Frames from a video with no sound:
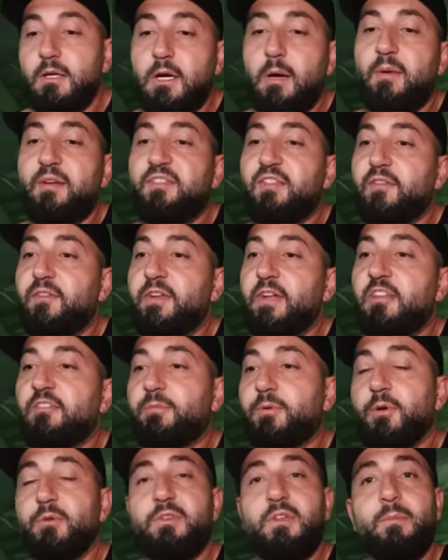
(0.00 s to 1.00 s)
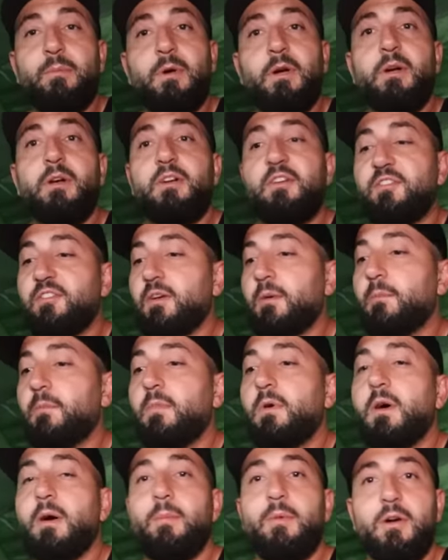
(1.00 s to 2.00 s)
Got myself a nice protein bar because I'm,
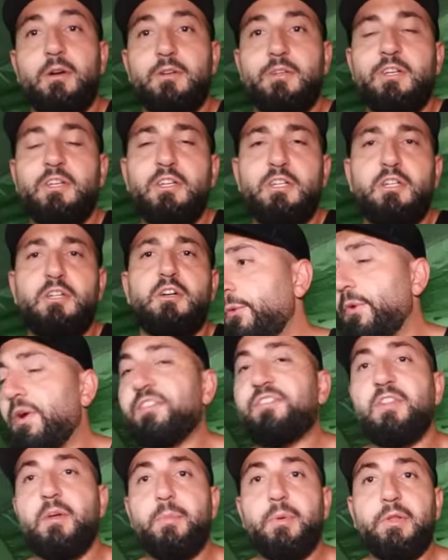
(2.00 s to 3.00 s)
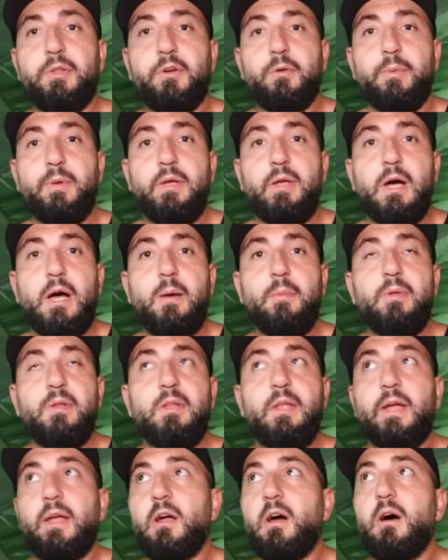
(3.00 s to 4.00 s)
I'm hungry. Rest up a little bit. I've been
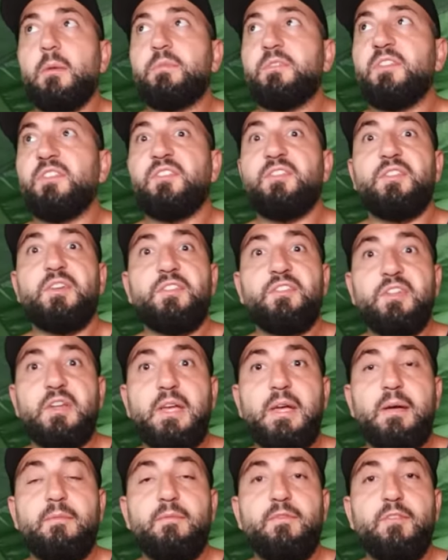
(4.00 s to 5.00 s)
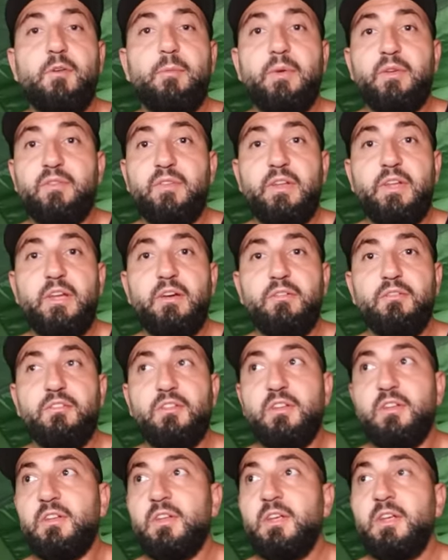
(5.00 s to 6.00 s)
like up since 6 a.m. filming videos
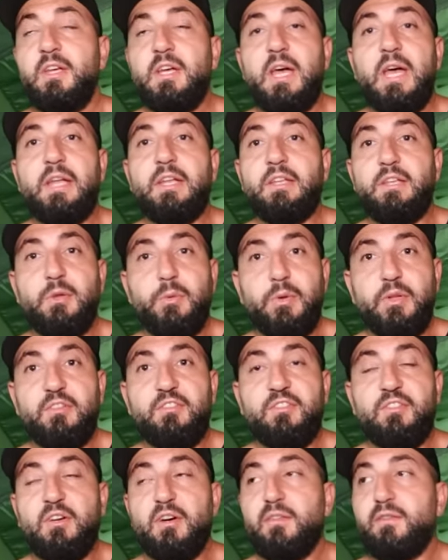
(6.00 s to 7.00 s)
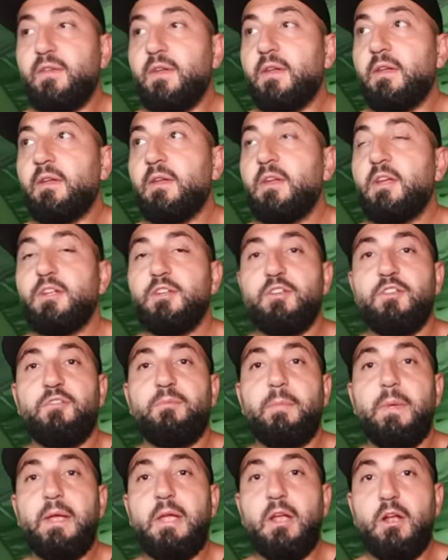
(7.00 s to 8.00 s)
and, and doing stuff and just
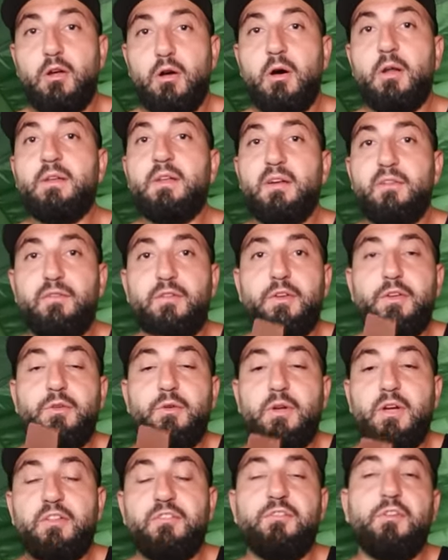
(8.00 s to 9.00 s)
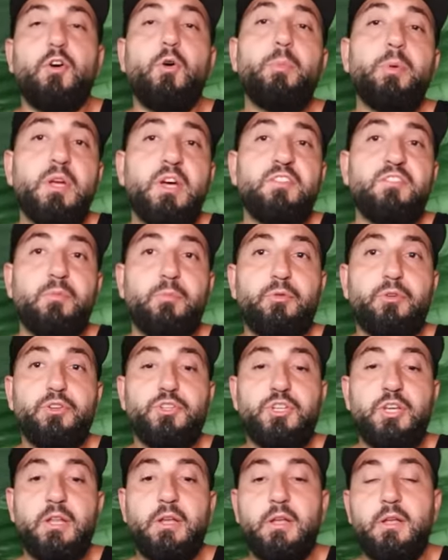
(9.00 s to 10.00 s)
making content for you guys. So I hope you guys
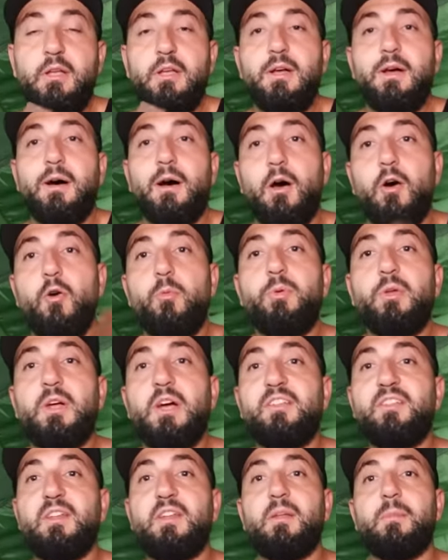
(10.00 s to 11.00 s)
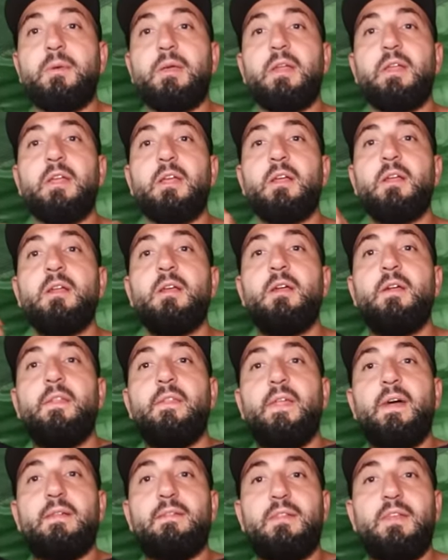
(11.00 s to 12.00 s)
appreciate it. I hope you guys end up getting
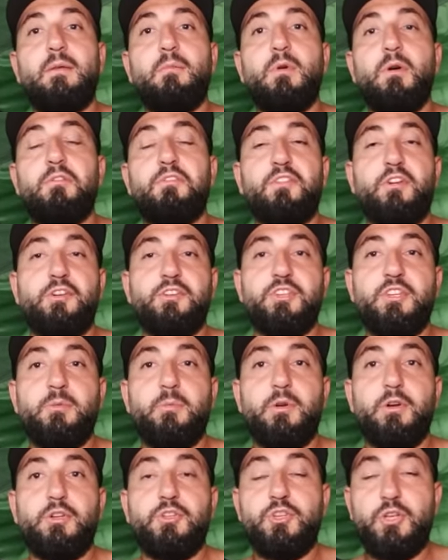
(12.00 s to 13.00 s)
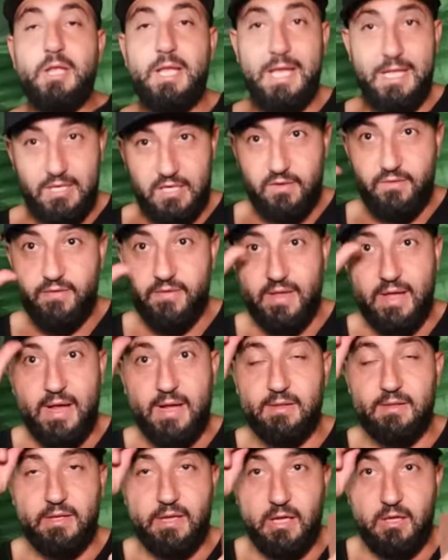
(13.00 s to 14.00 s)
that Timo Sargi merch and even the
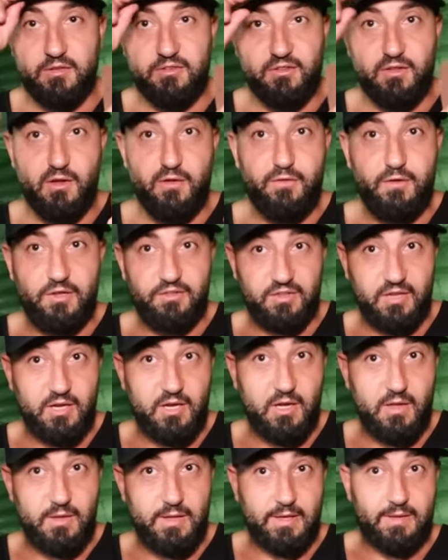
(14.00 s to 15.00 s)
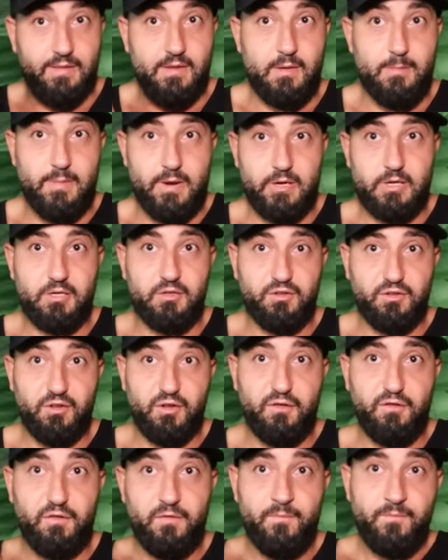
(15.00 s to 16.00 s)
LEL stuff because I got like the American
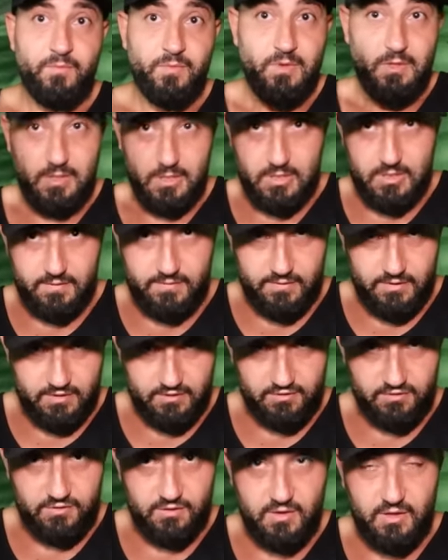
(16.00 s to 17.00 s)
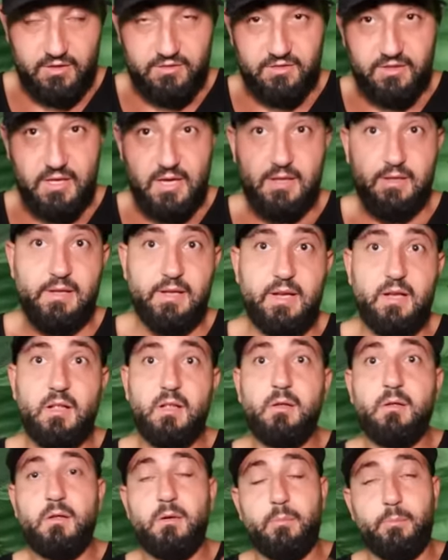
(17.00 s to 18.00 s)
stuff and this as the
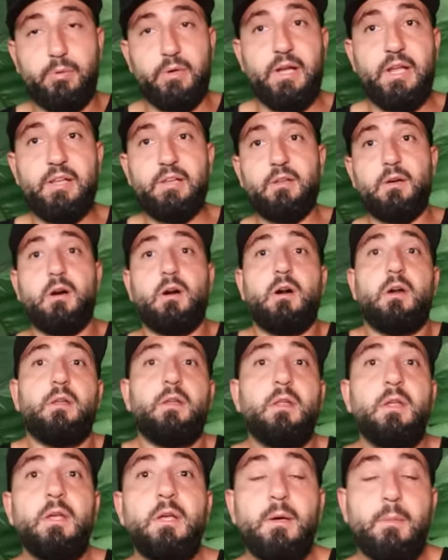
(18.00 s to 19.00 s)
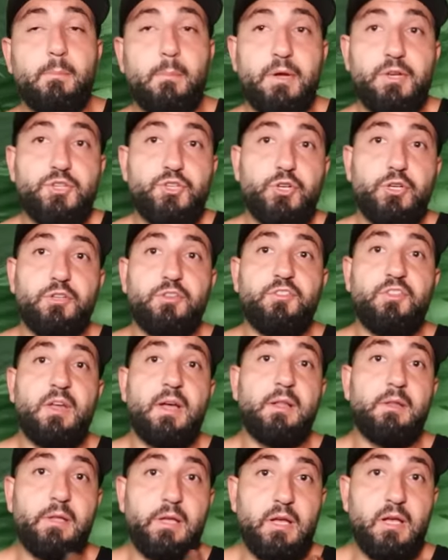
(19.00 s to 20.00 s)
LEL brand on my shirts.
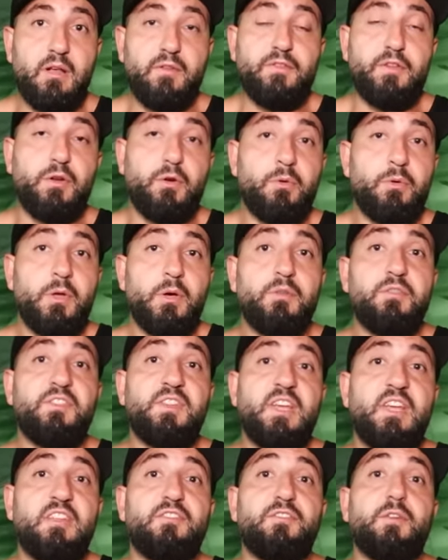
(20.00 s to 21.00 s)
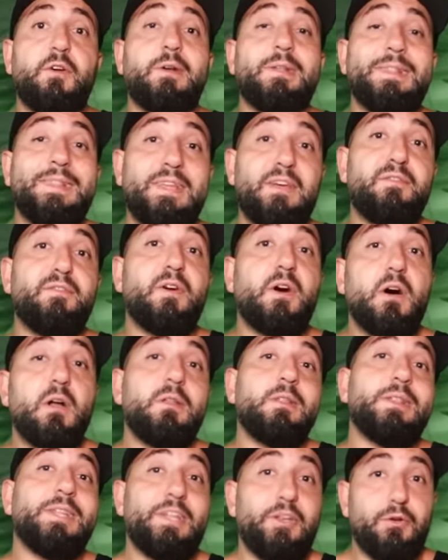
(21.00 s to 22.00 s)
LEL if you don't know, stands for live a
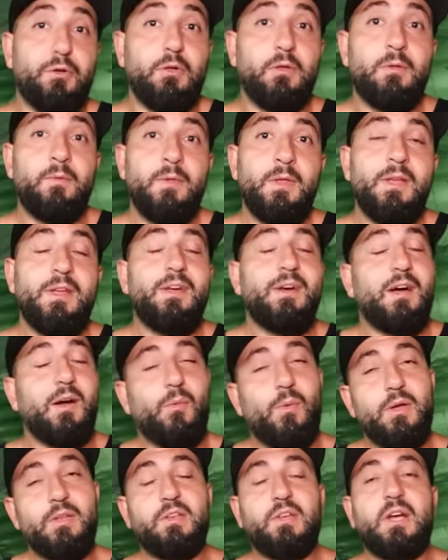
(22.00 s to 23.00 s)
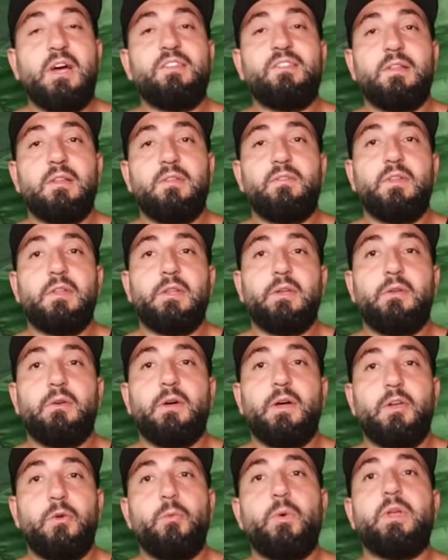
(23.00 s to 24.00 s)
little. I want you guys to live a
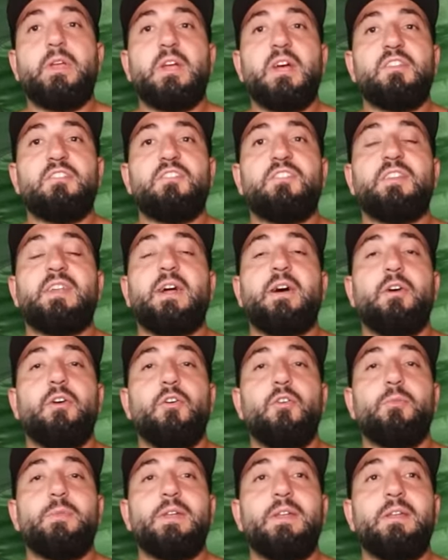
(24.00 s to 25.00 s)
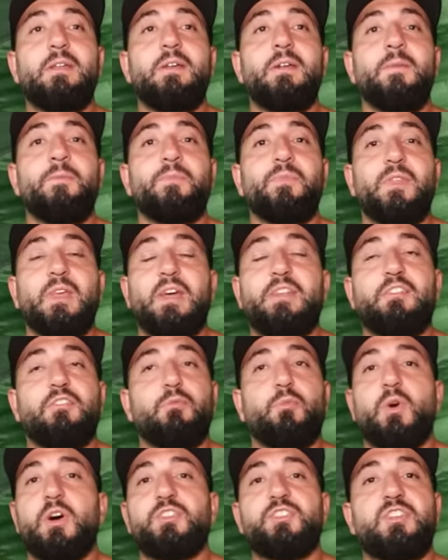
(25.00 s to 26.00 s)
little. I don't want you guys to sit at home and, and just
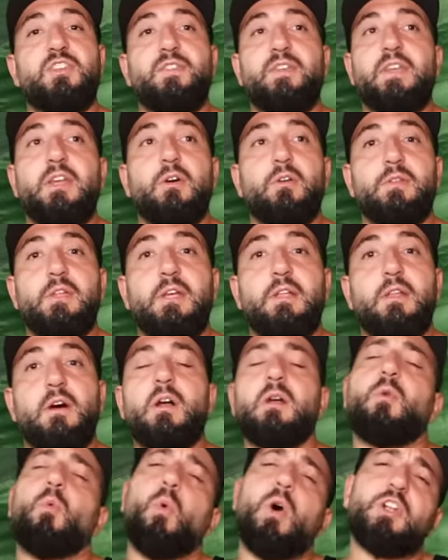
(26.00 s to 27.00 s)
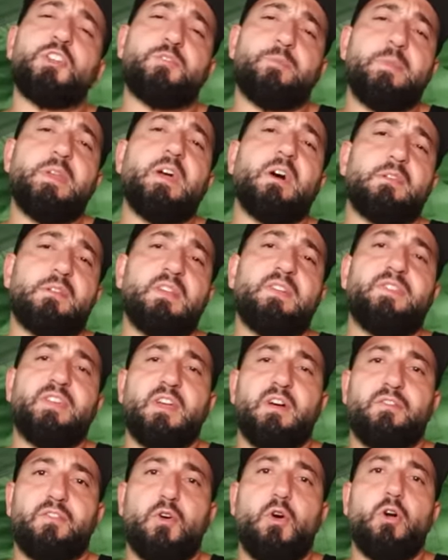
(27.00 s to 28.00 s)
watch TV all day long. Watch me on
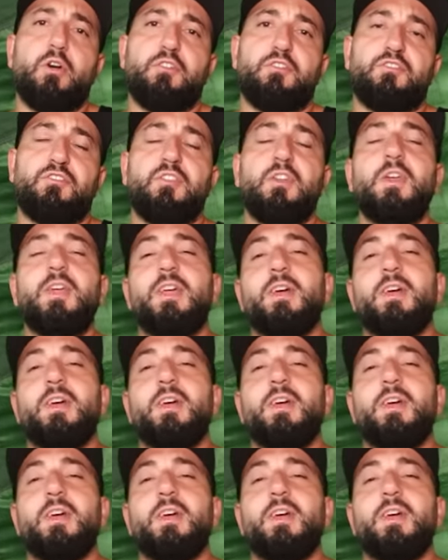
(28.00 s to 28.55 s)
TV, of course.